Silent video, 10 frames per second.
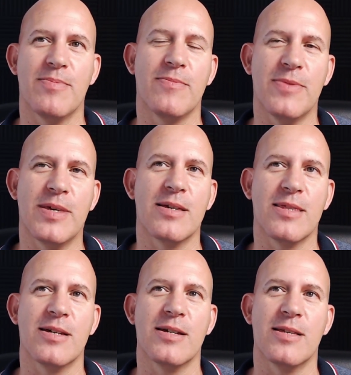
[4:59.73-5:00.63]

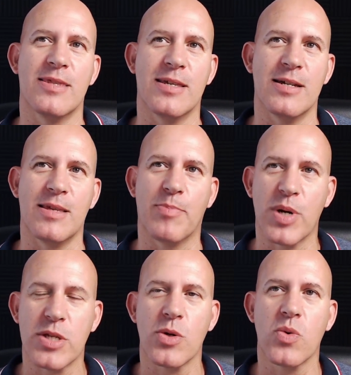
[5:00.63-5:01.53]
the
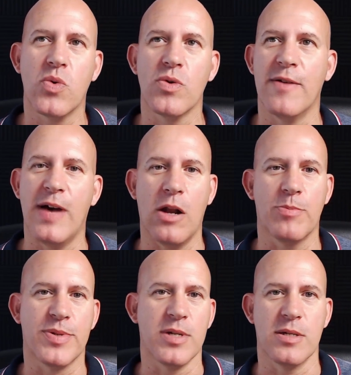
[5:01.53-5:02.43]
person who
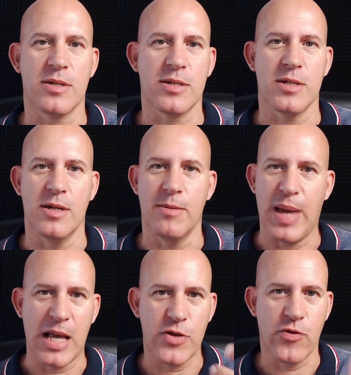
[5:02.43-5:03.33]
develops this
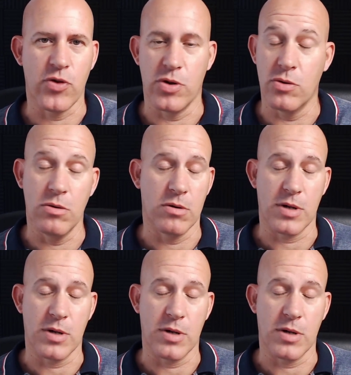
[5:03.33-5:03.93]
page for you or